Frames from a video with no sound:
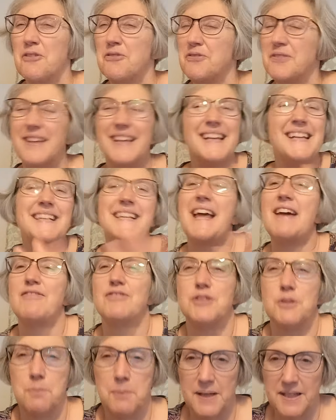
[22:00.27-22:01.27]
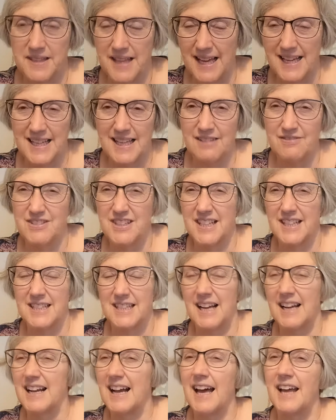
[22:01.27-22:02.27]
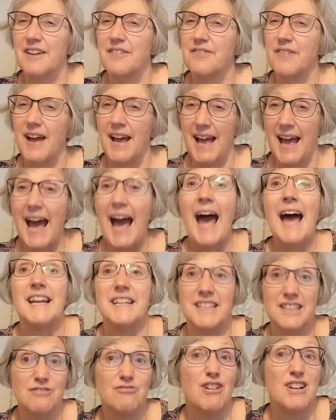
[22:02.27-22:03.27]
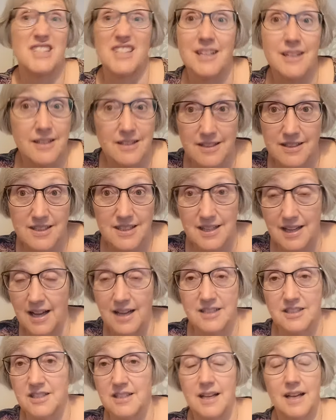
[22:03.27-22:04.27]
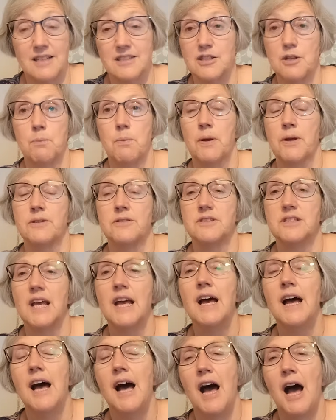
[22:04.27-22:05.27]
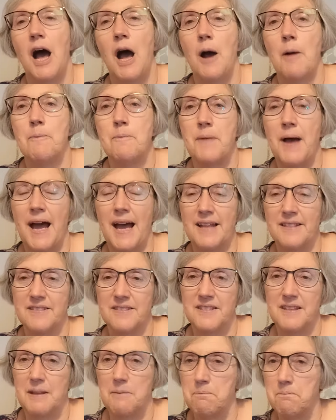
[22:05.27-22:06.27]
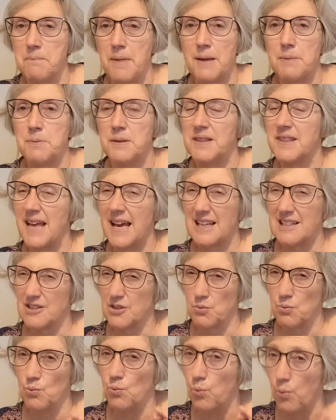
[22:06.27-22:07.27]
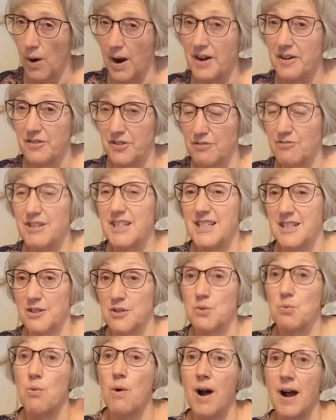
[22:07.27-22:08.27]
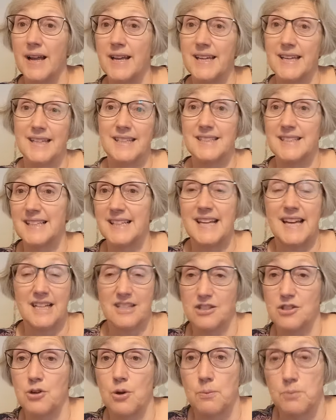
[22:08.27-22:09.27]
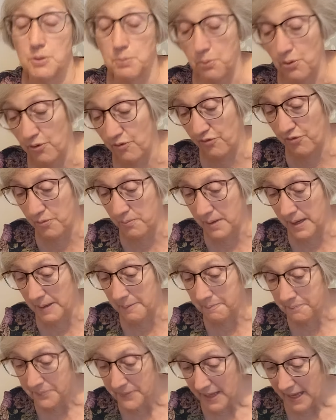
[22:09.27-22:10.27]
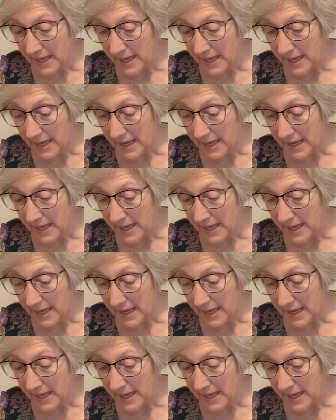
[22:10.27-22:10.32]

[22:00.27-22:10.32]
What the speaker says: know, inevitably that gives it a kind of added resonance, I suppose. And maybe that's one of the reasons why it gets top spot for me.